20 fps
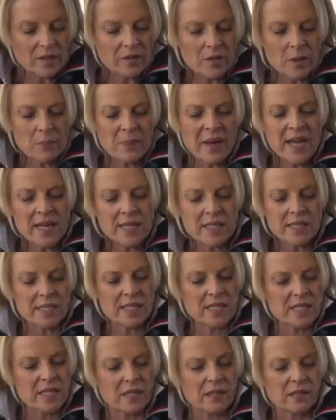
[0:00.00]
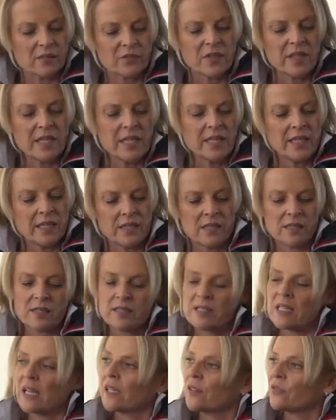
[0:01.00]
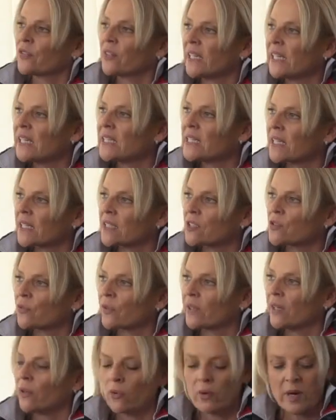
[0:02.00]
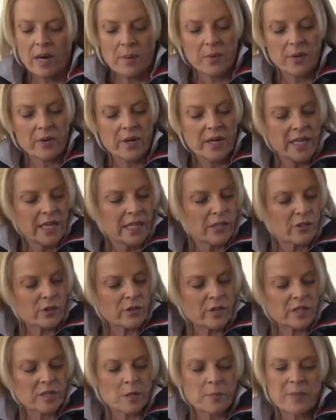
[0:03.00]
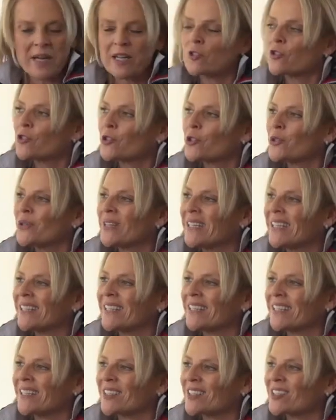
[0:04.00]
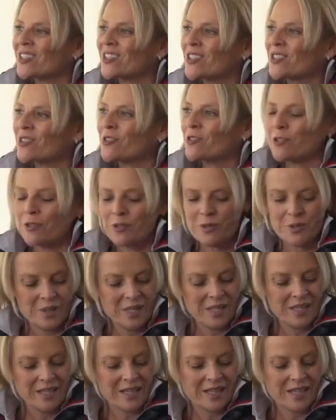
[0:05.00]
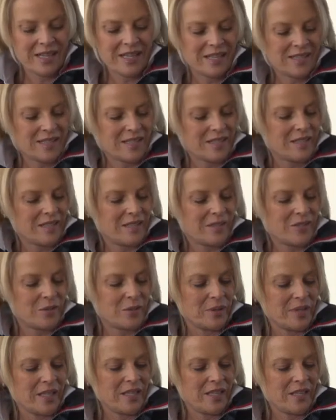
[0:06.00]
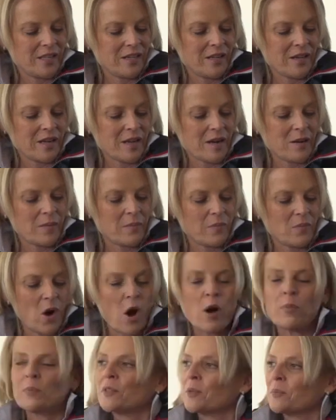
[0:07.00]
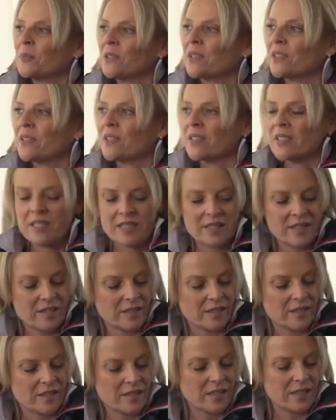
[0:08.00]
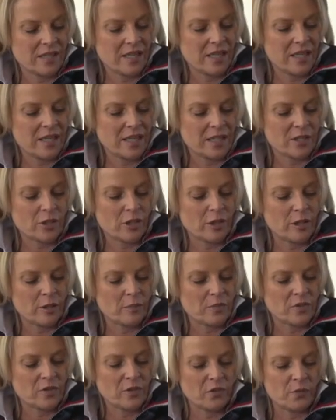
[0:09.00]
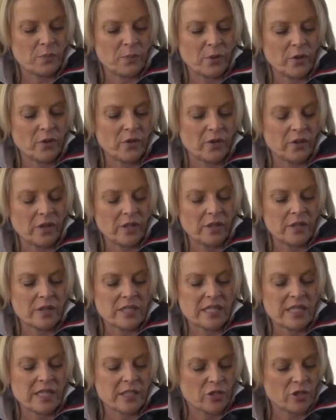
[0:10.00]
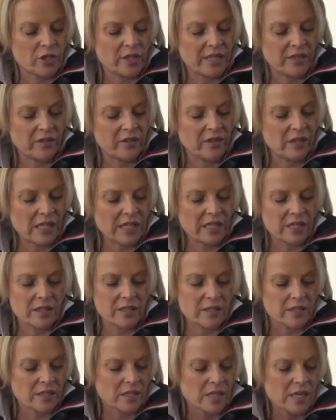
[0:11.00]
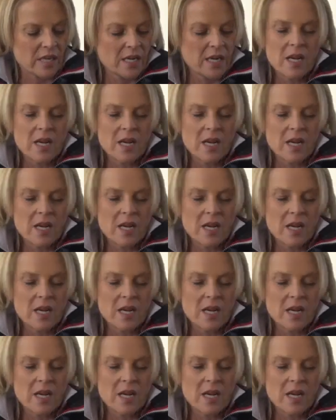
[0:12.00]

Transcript: The band itself is designed of a latex-free rubber. It took us about 2 years to get to the optimal consistency in terms of both tension and thickness.